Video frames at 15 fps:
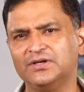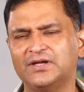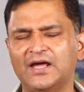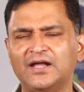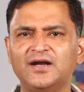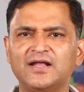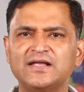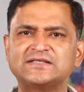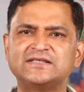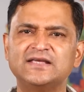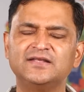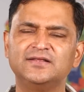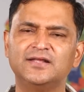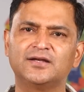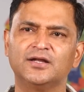Canada is
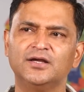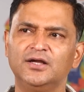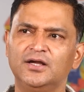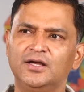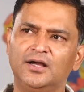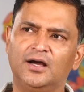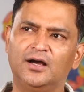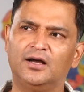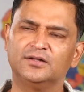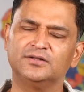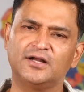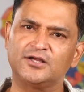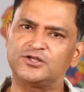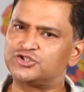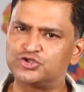saying that
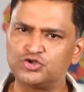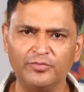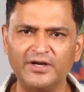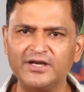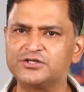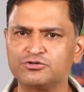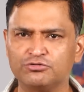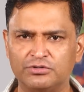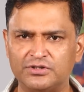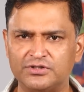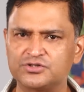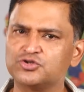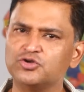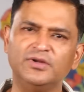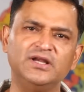there are so many
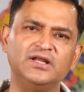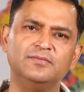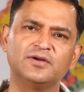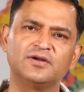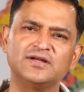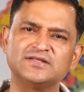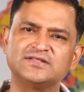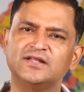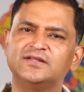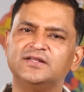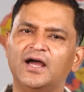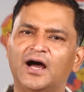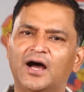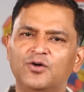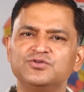students, so many immigrants, that
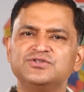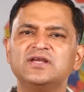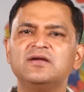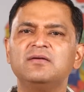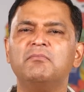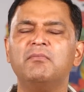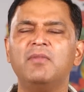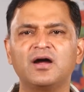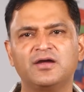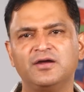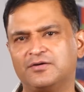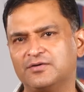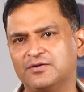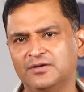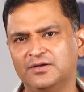the housing
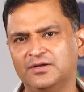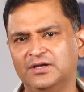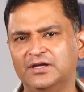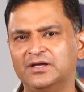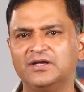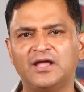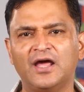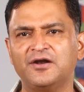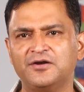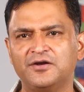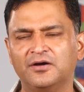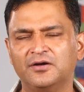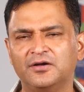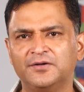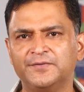market in
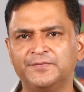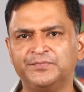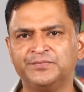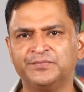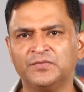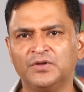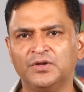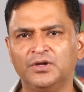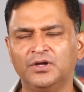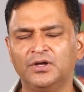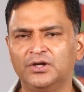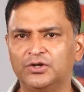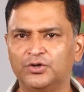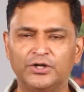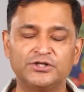Canada,
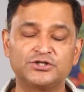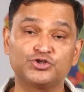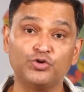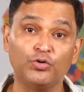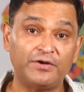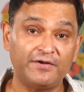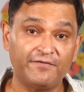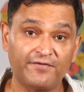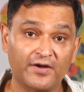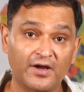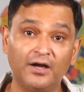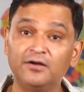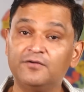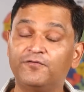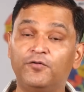it's so
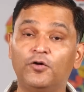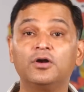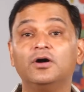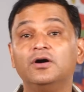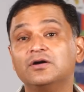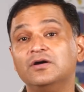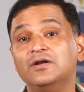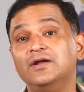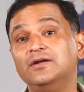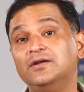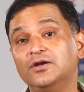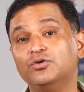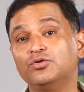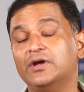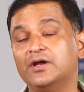difficult for a
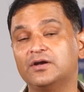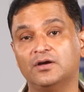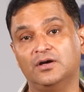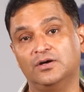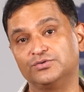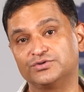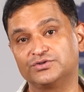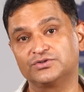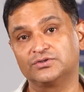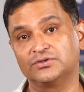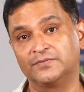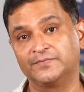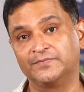Canadian to get a house.